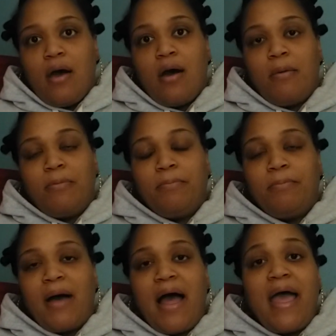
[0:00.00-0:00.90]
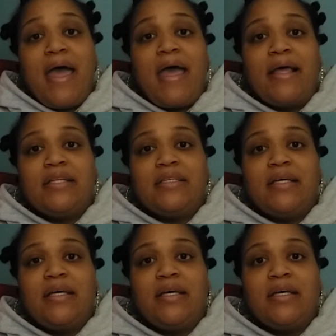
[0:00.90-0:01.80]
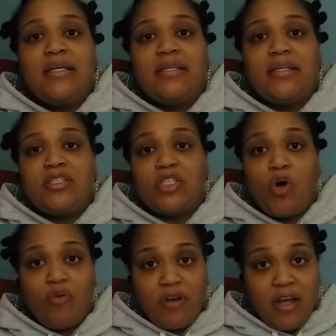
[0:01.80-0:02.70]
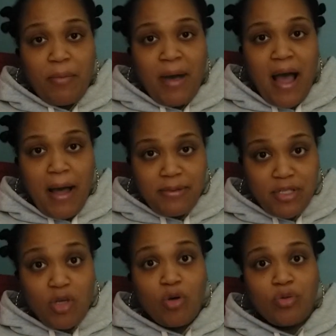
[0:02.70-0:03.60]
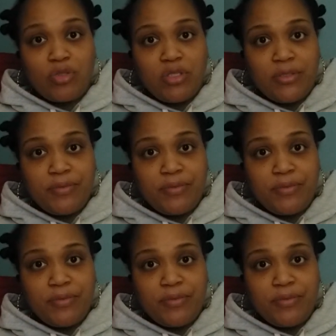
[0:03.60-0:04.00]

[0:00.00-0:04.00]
um, I had to overcome obstacles